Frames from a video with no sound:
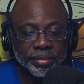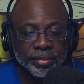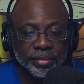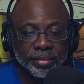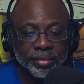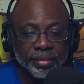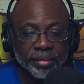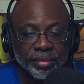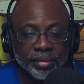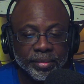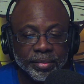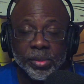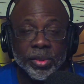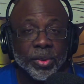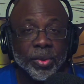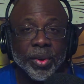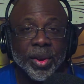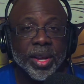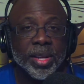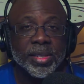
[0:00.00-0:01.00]
it was
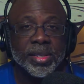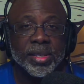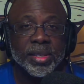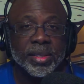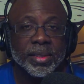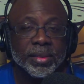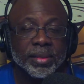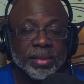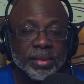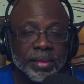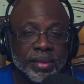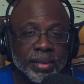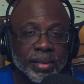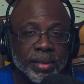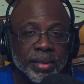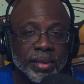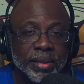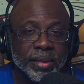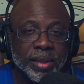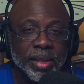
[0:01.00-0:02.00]
crazy.
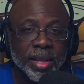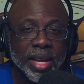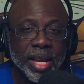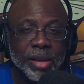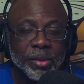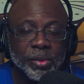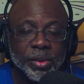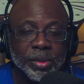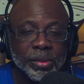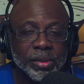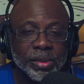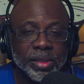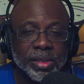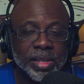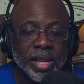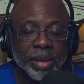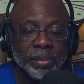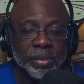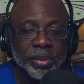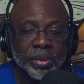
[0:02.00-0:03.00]
And we were
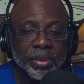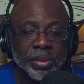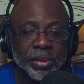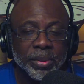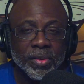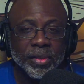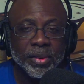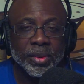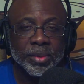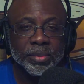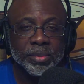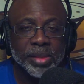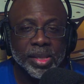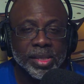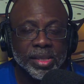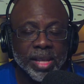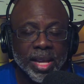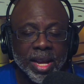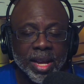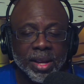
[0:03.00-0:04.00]
stepping over
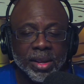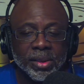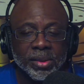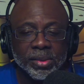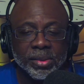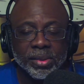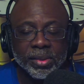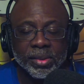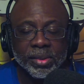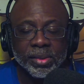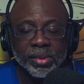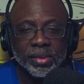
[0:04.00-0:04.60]
missiles